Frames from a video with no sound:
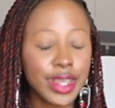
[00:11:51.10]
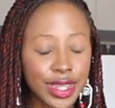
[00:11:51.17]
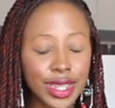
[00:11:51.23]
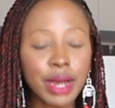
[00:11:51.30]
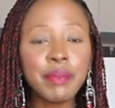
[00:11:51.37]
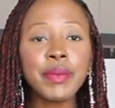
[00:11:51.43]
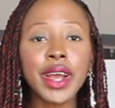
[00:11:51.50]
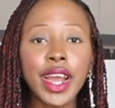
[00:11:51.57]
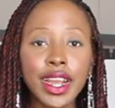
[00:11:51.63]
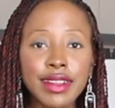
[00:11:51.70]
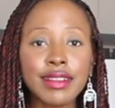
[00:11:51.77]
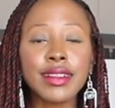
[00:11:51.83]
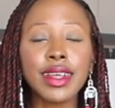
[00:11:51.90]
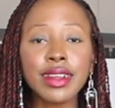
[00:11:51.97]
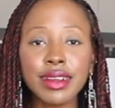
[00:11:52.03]
Yep, I
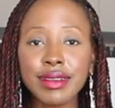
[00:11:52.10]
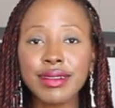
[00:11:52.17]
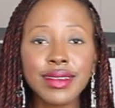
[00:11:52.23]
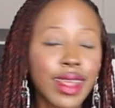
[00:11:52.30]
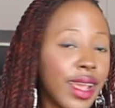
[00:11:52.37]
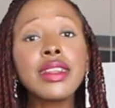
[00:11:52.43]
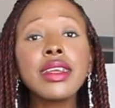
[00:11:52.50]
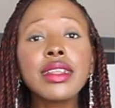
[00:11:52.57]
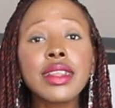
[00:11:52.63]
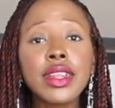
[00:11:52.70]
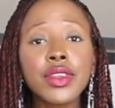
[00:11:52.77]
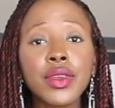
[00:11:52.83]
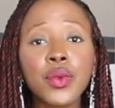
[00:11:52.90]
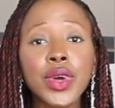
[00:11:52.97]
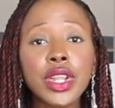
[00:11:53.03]
said it. The things
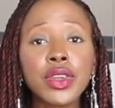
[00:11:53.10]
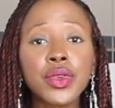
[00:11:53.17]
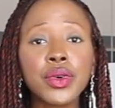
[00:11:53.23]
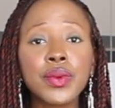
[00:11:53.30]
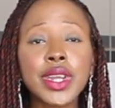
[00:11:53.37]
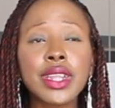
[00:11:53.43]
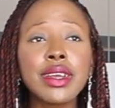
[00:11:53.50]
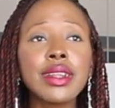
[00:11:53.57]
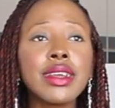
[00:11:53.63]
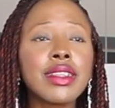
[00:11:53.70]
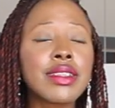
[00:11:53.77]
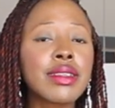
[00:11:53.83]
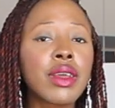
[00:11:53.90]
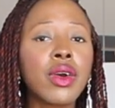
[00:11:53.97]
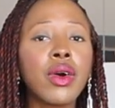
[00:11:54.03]
that you want to do with it
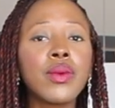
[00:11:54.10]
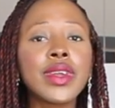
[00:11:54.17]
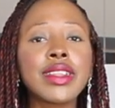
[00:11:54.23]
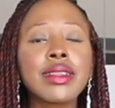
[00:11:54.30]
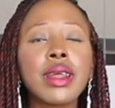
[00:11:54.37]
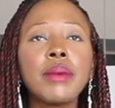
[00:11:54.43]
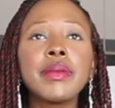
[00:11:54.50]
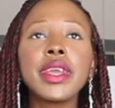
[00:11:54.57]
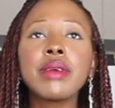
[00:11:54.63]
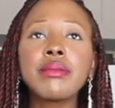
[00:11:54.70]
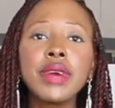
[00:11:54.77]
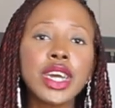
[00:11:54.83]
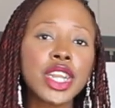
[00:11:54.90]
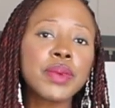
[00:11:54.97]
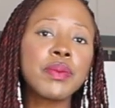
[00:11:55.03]
is to go with something
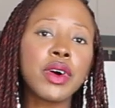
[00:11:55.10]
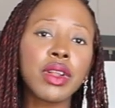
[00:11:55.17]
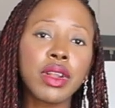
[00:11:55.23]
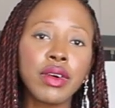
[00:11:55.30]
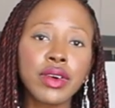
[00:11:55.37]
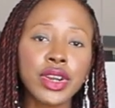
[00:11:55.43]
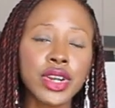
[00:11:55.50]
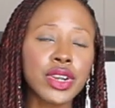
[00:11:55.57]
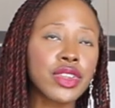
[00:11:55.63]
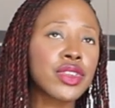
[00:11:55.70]
much more longer.